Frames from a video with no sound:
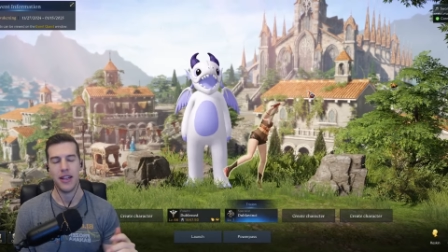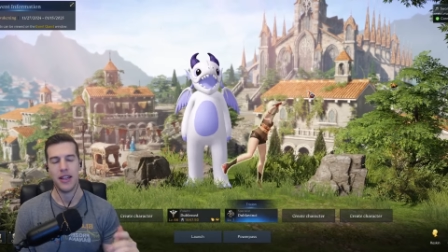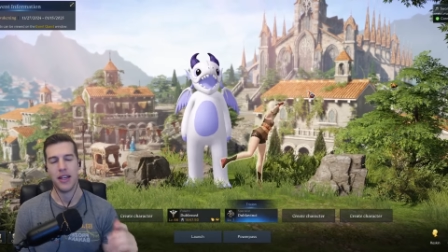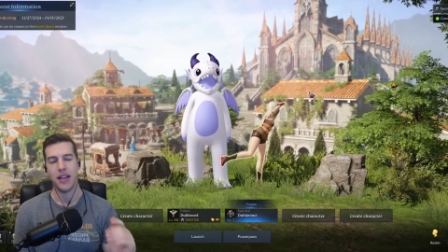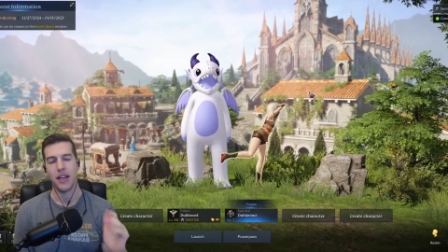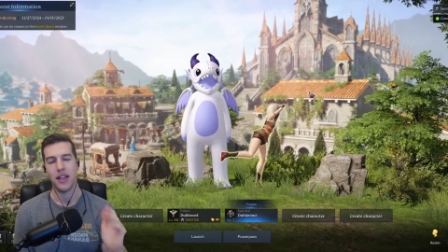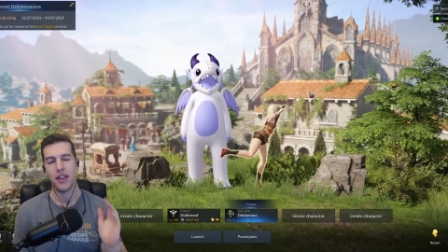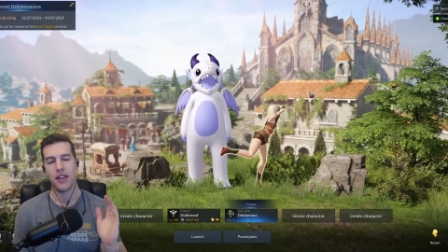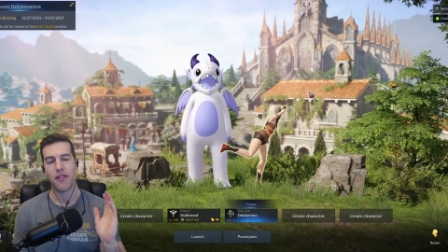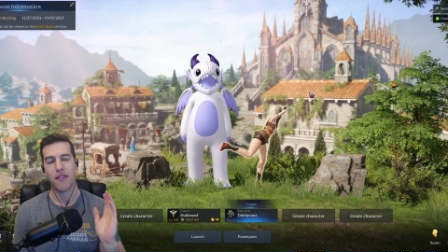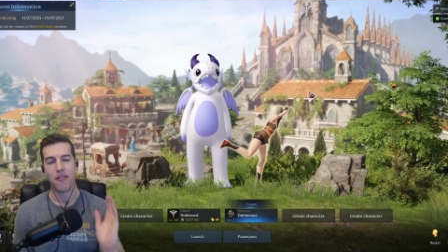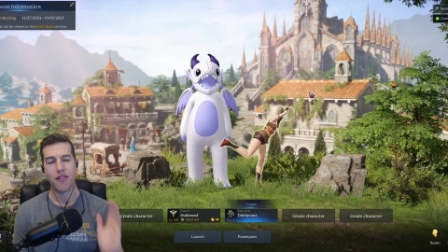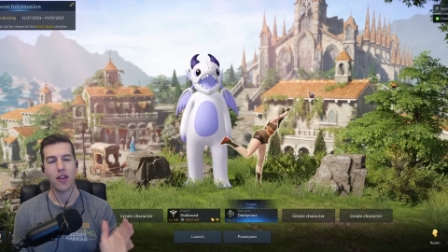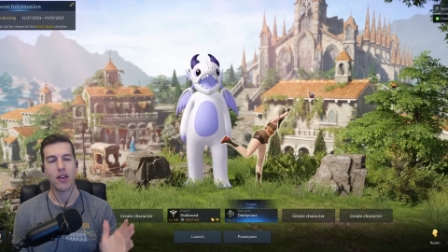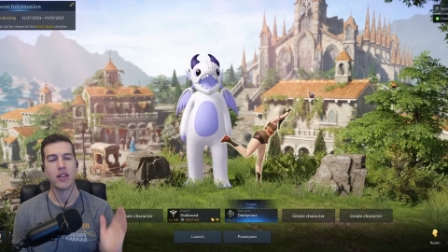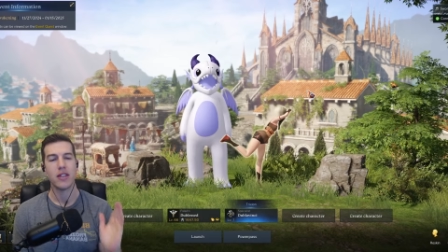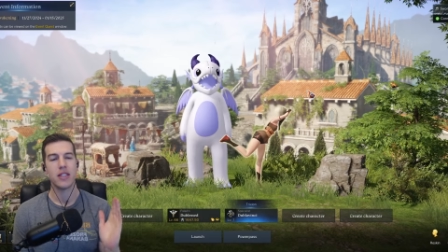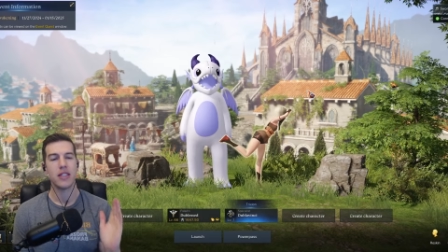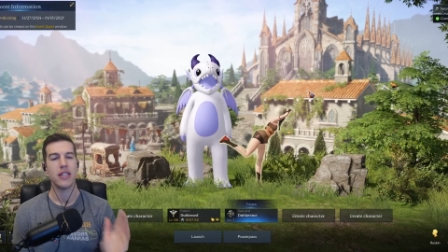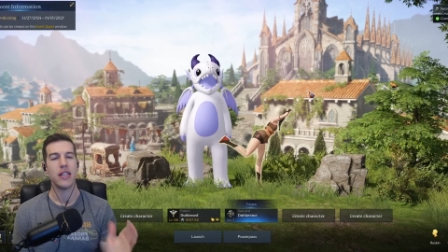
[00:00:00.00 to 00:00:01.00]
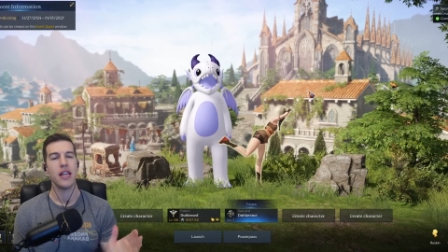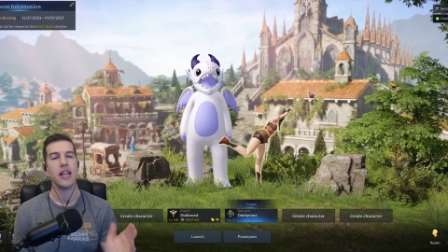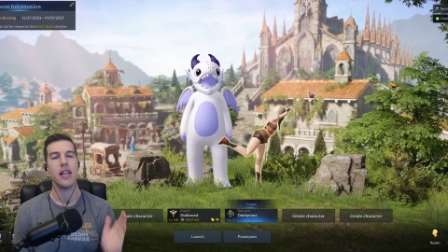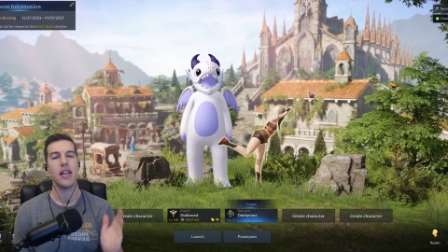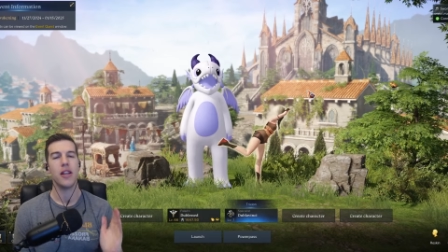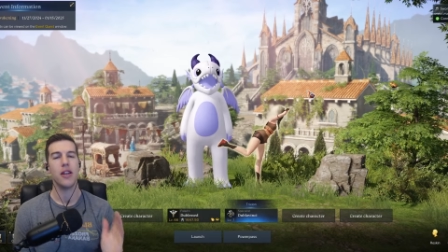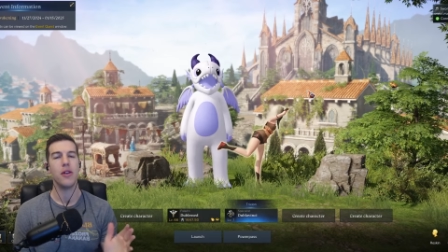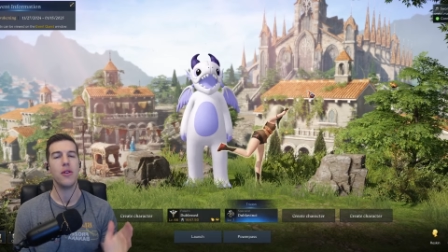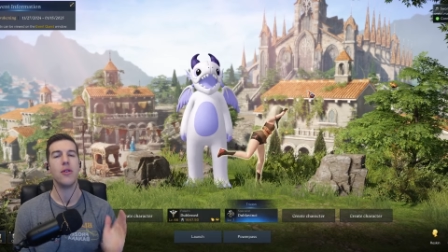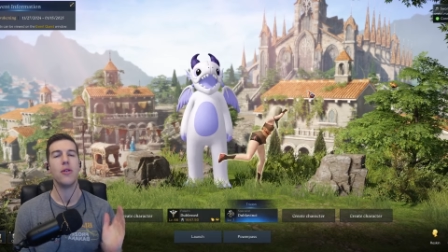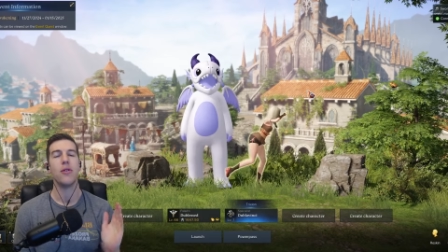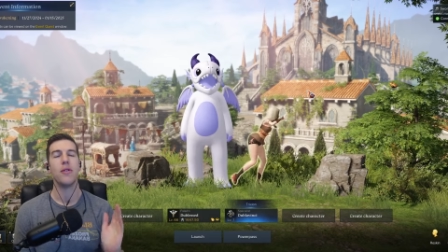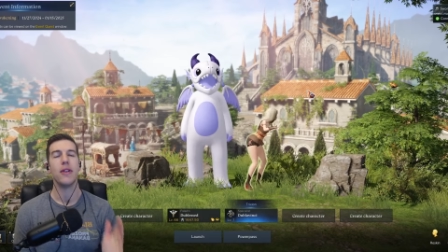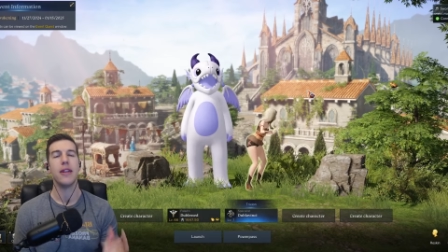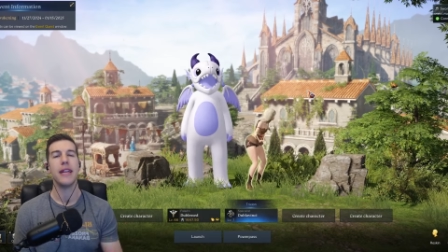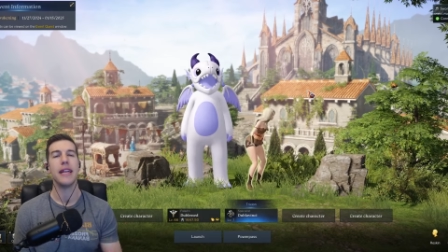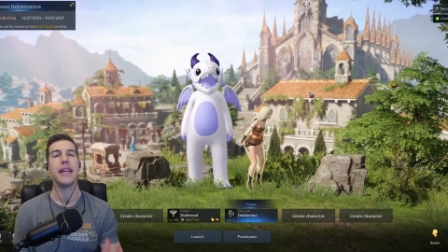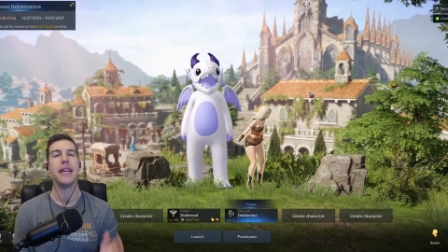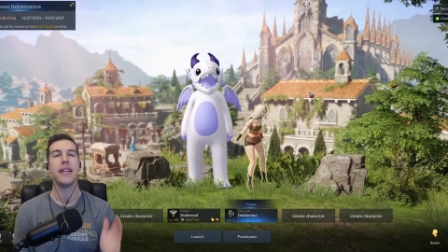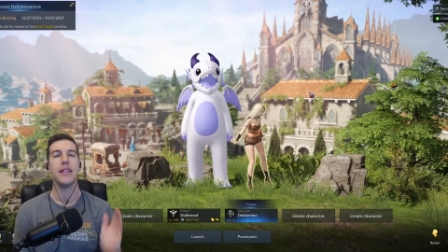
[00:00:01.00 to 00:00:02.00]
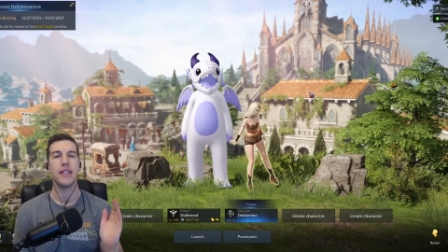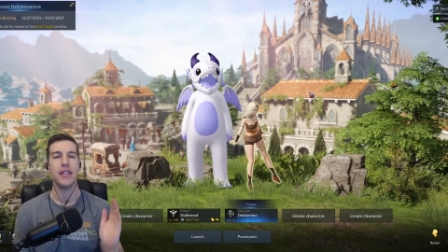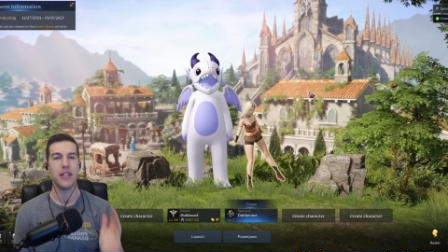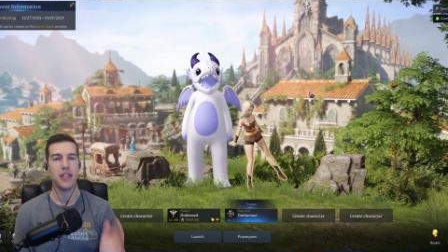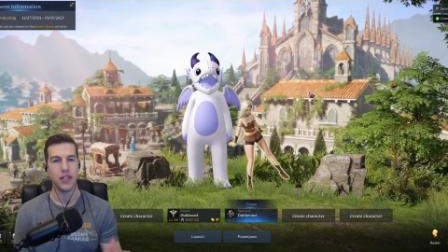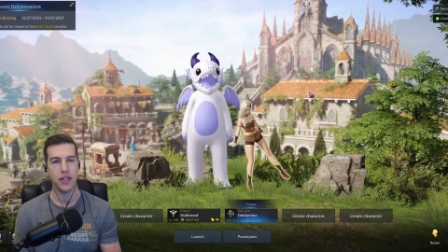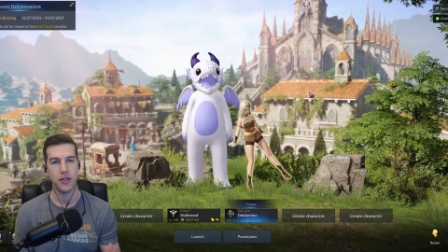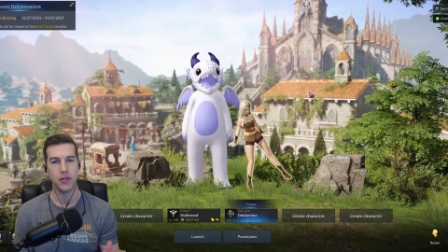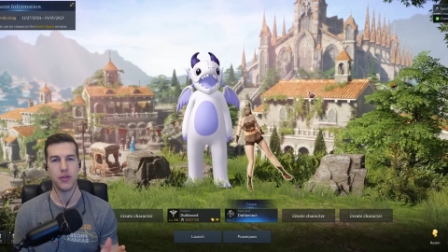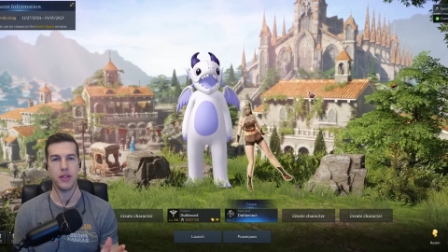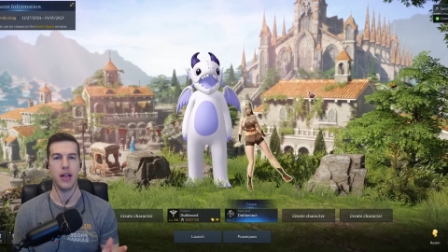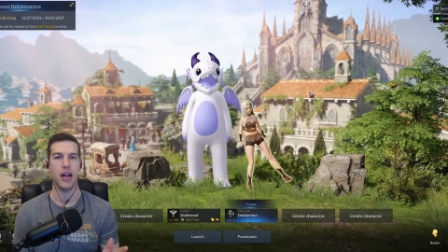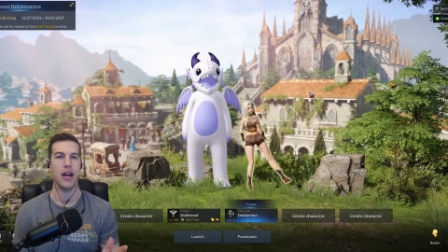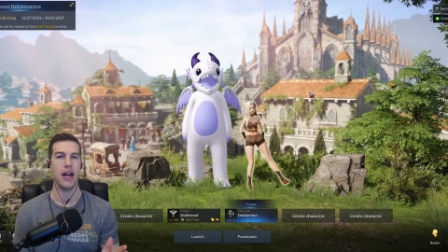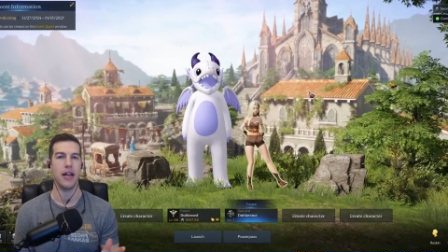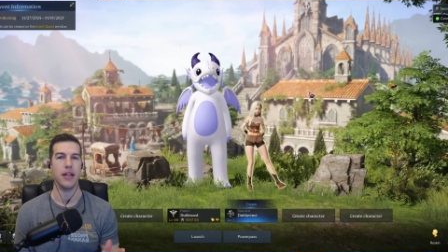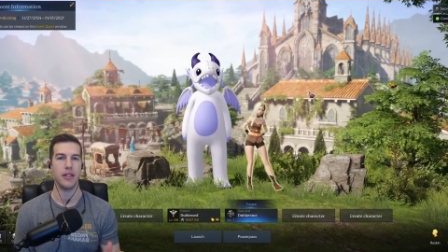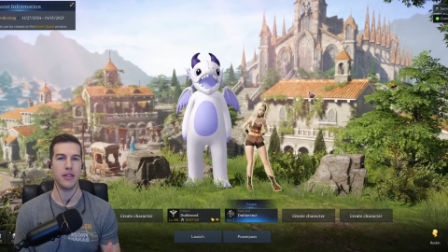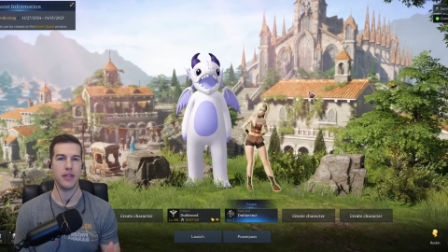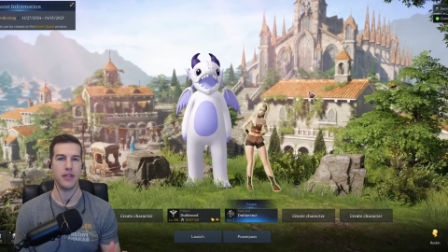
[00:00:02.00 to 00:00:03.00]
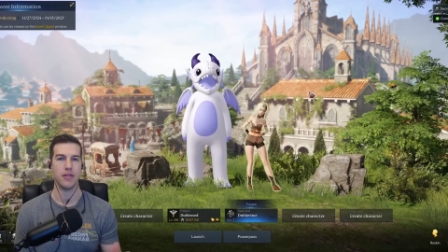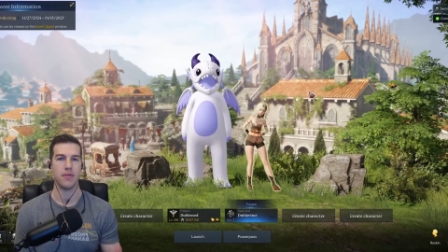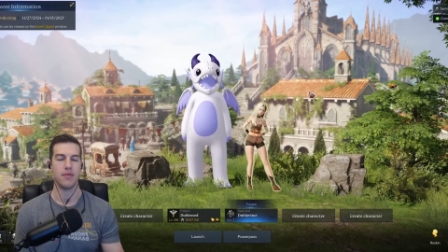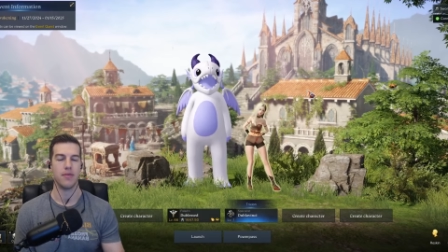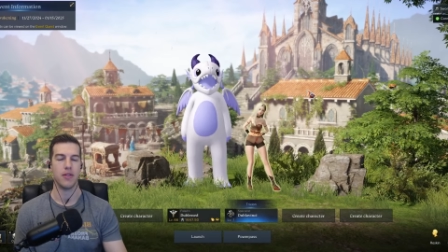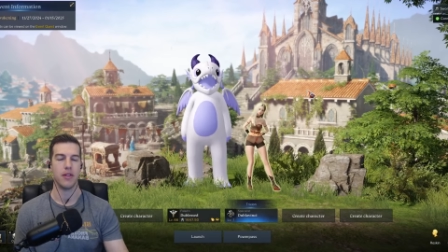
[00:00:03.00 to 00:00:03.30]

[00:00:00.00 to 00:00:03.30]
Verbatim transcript: Uh, the first thing you need to do, guys,